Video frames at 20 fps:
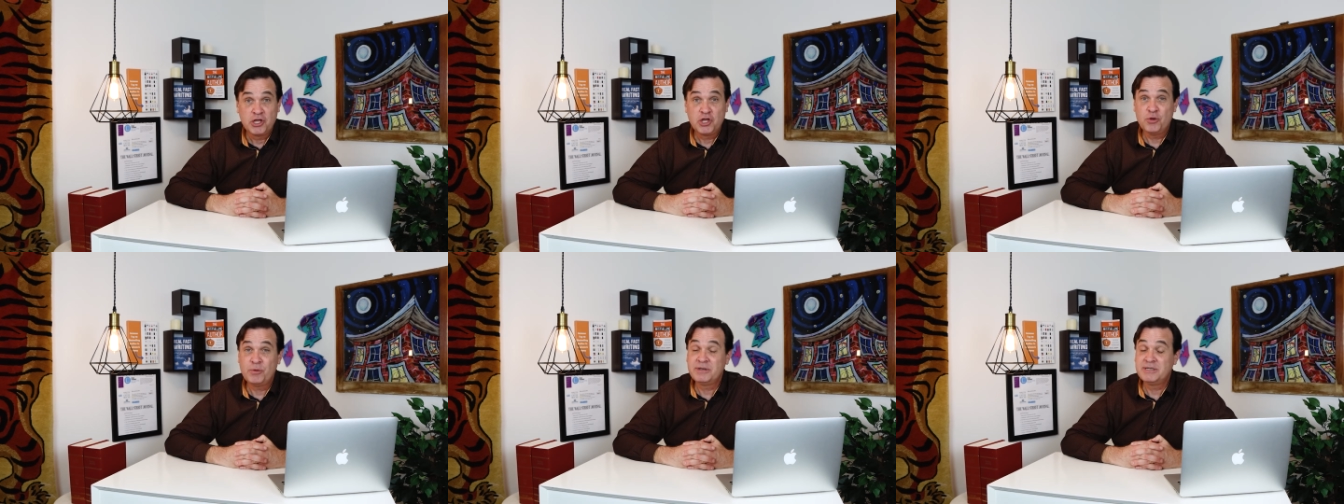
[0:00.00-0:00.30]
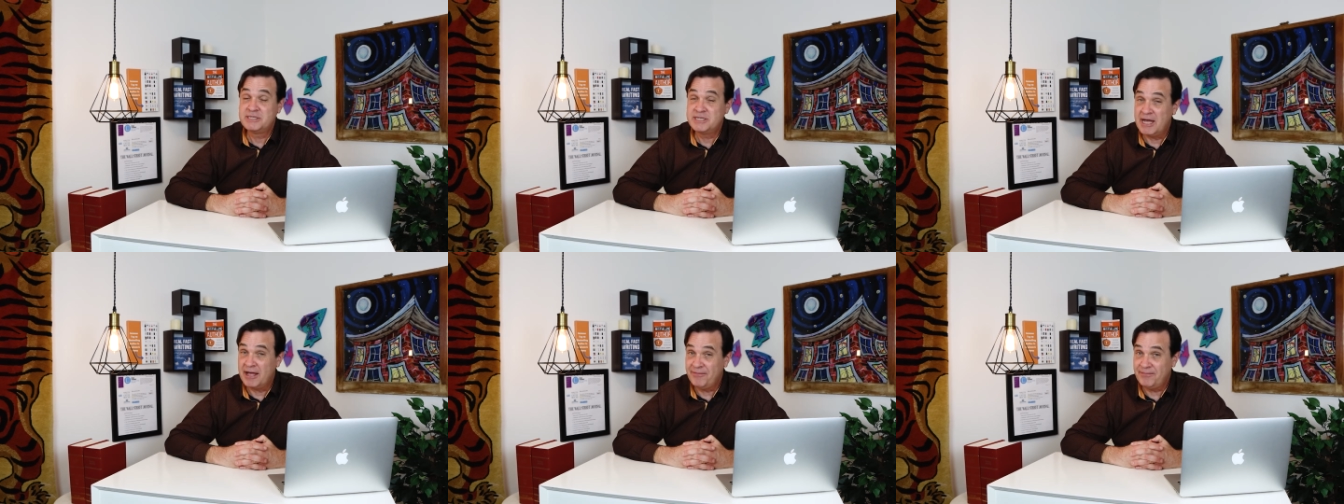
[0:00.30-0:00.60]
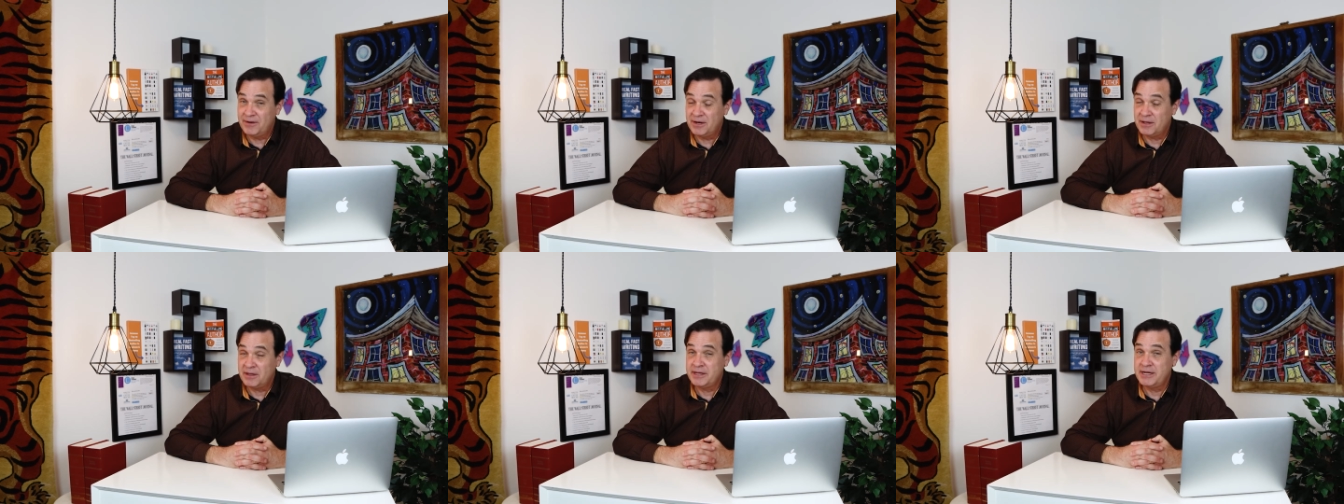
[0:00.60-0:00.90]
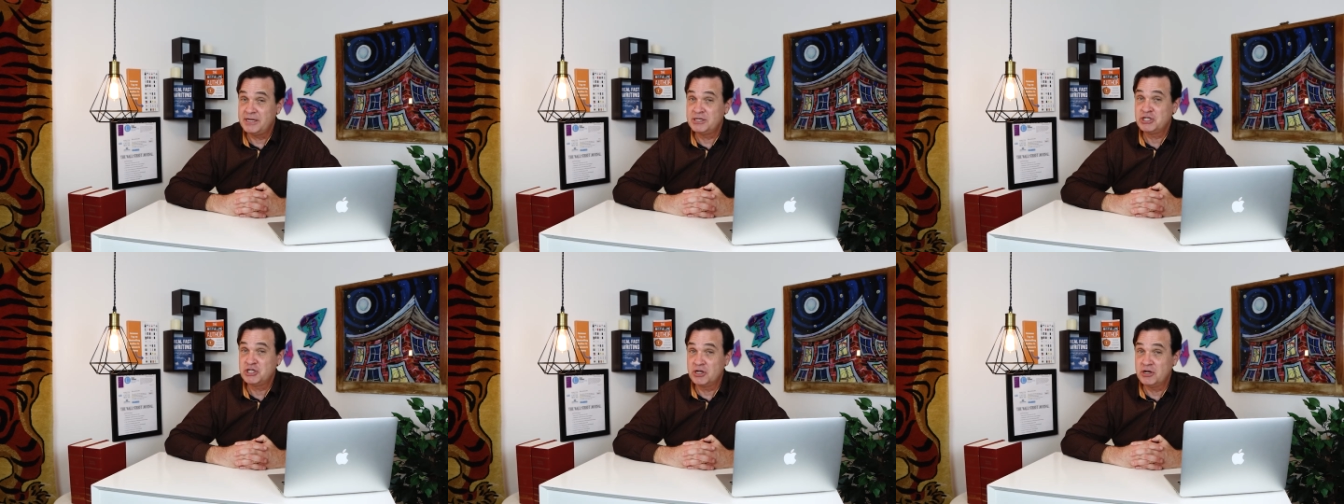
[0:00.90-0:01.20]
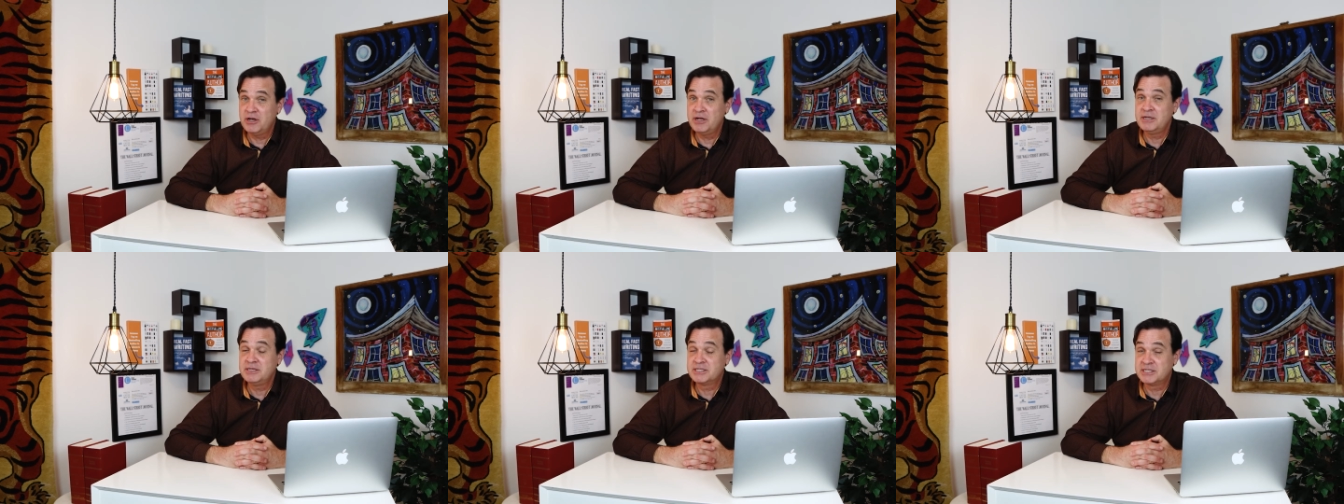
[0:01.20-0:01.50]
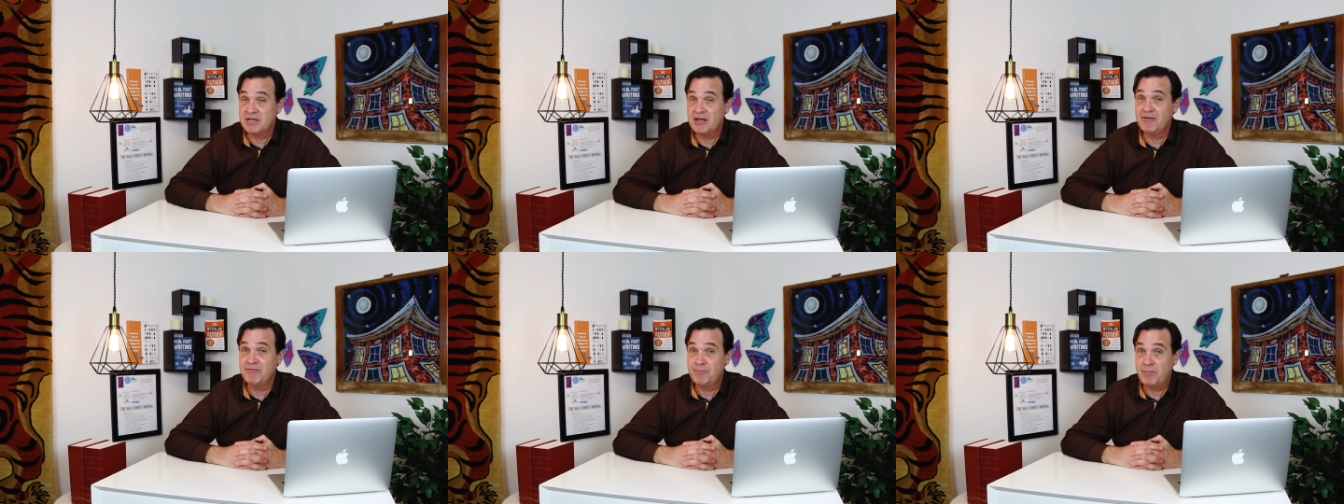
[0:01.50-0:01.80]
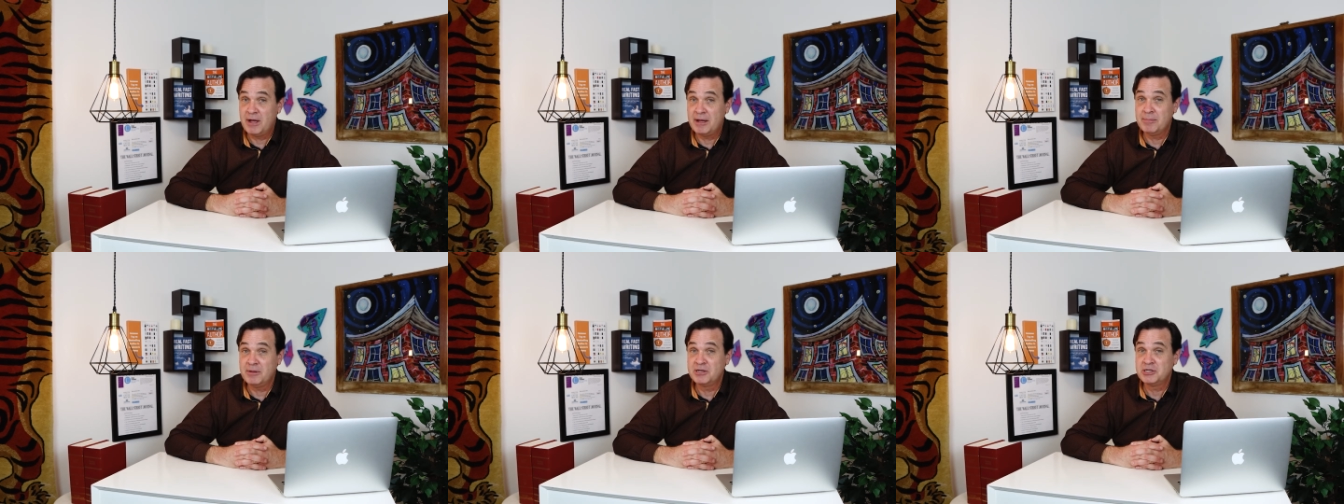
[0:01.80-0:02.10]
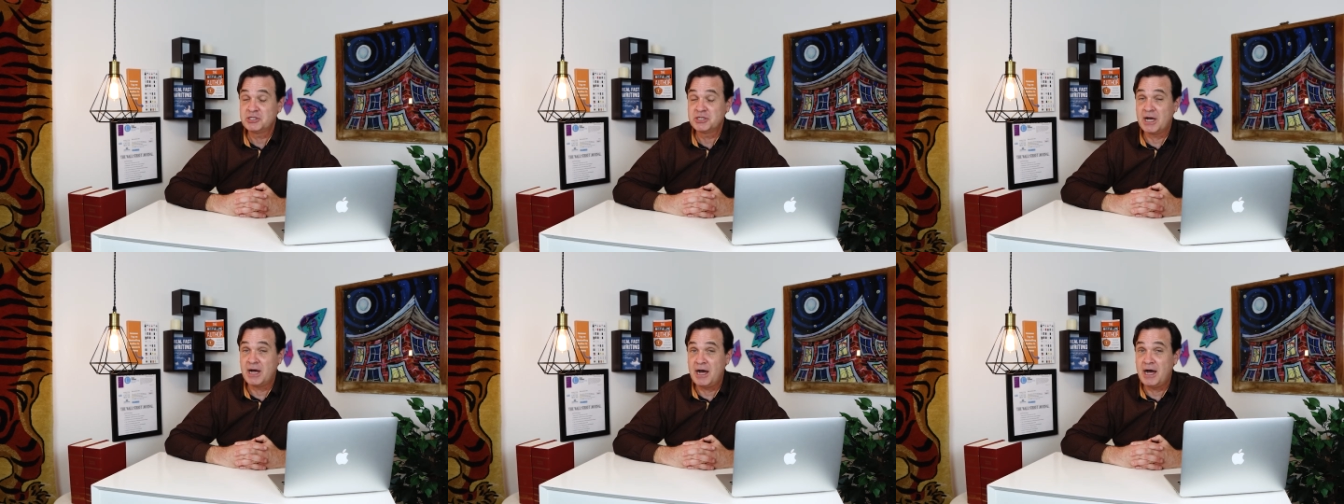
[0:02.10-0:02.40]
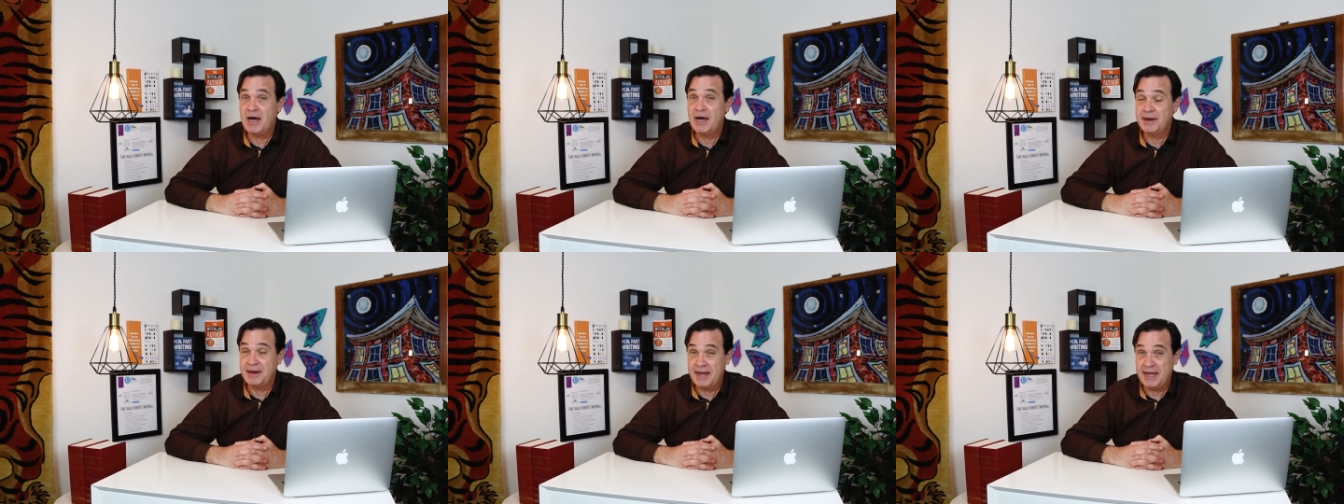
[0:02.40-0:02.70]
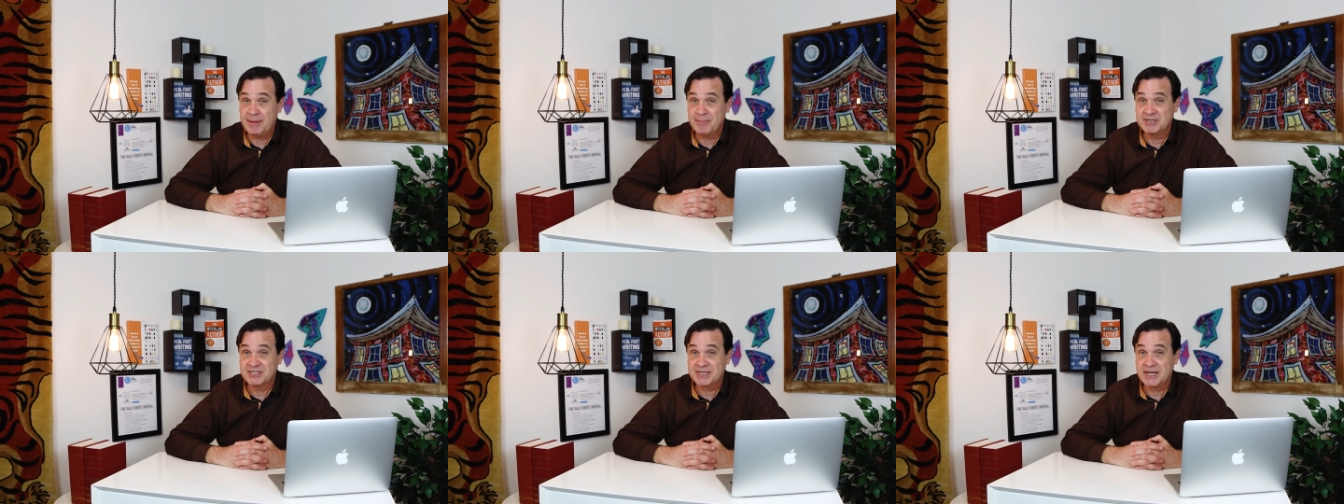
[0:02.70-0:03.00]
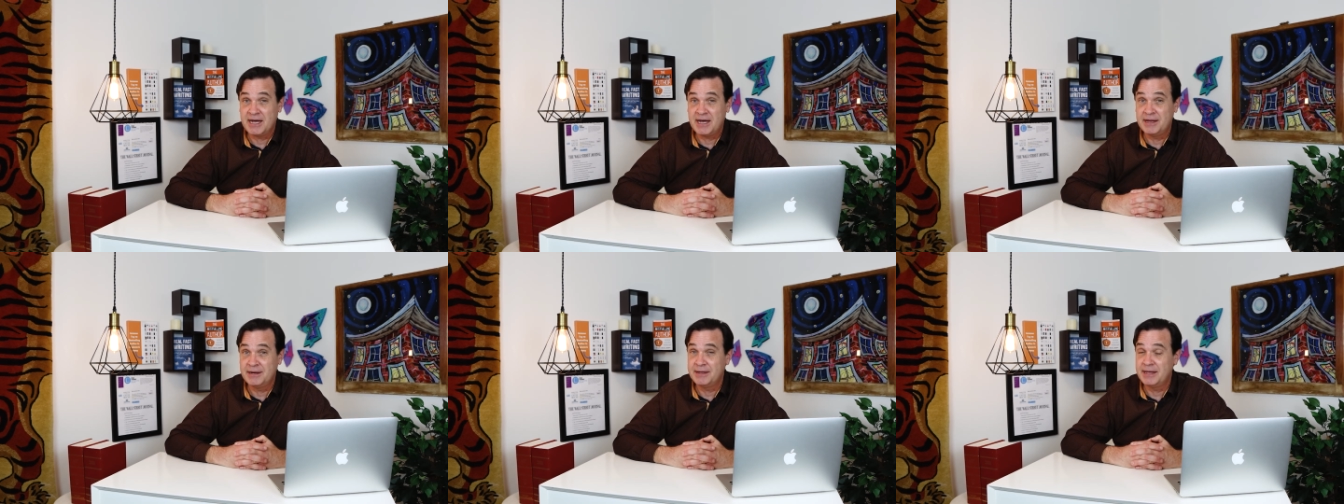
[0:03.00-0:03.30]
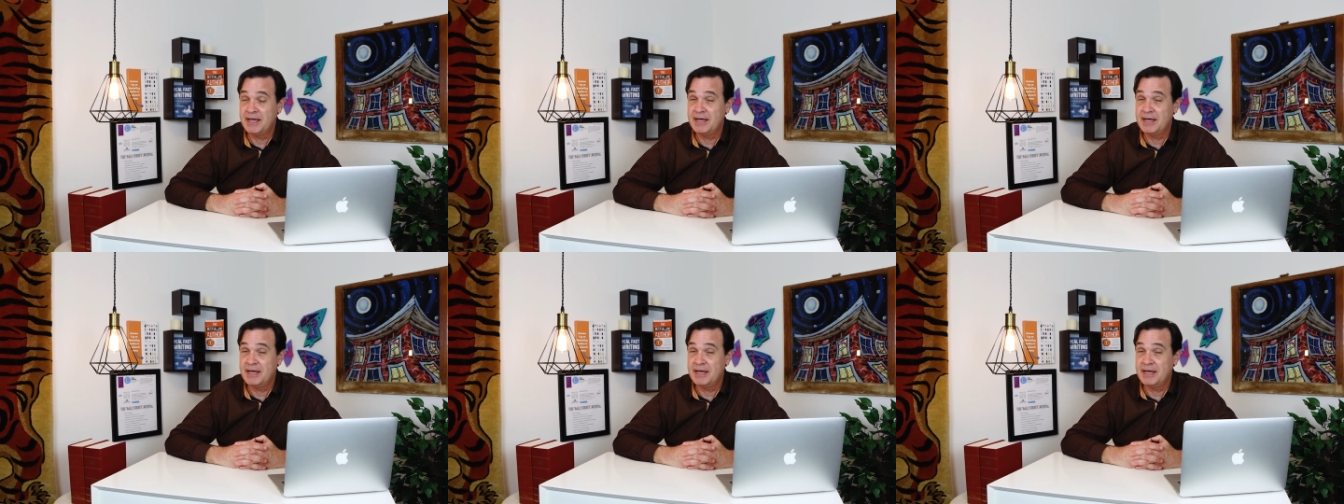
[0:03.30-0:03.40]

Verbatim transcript: you definitely should self publish on Amazon.